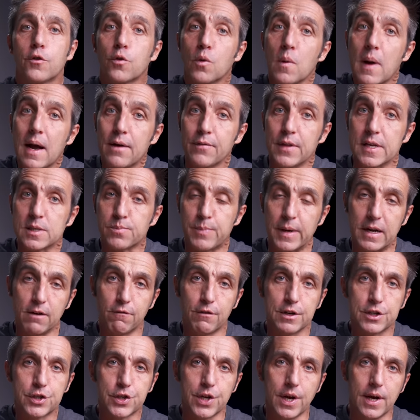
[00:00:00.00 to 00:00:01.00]
Throughout this bit
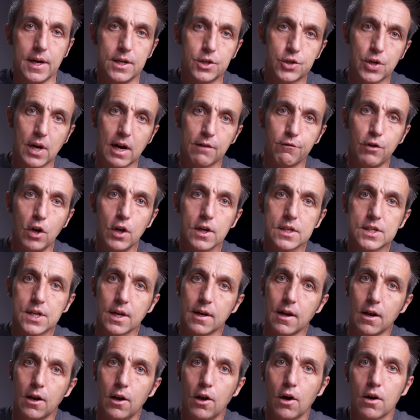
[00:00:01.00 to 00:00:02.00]
of research, I've looked
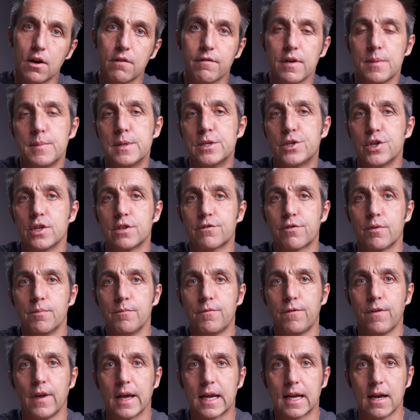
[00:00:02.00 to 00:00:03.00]
at a lot of images
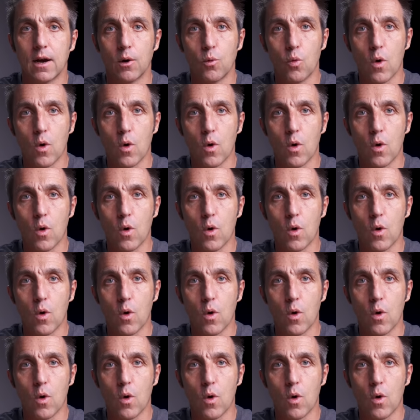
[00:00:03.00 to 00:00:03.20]
from Flickr